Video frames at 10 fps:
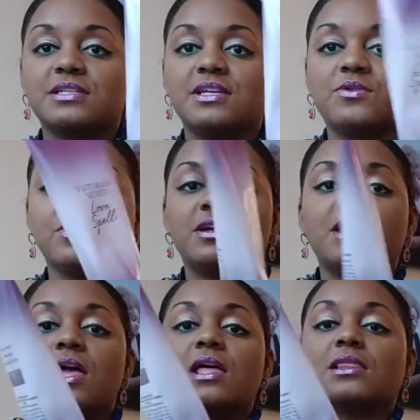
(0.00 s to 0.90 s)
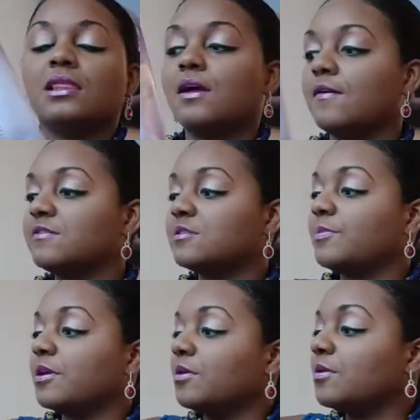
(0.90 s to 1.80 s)
Secret love
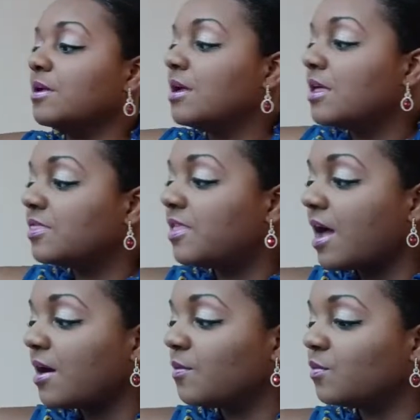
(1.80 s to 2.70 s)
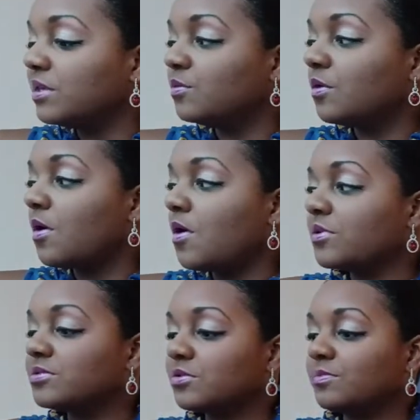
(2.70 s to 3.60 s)
spell that we will
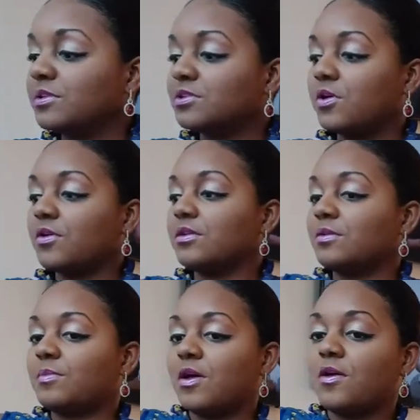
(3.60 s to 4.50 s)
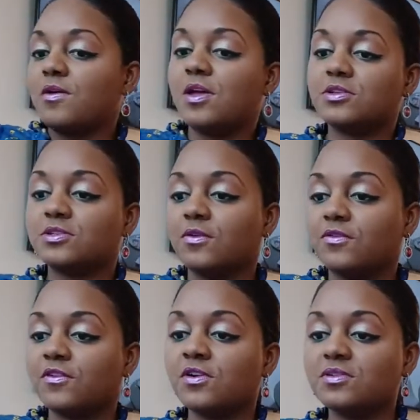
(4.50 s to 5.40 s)
also be talking about. So
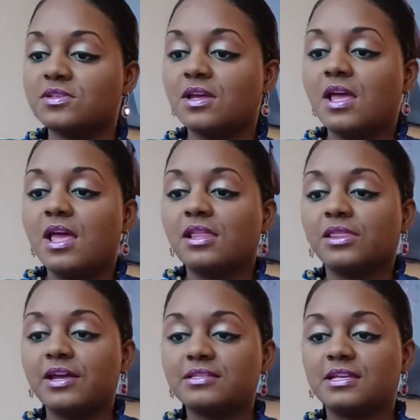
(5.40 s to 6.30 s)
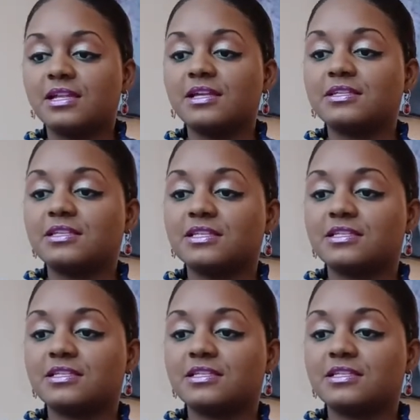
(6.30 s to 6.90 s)
first, let's get into the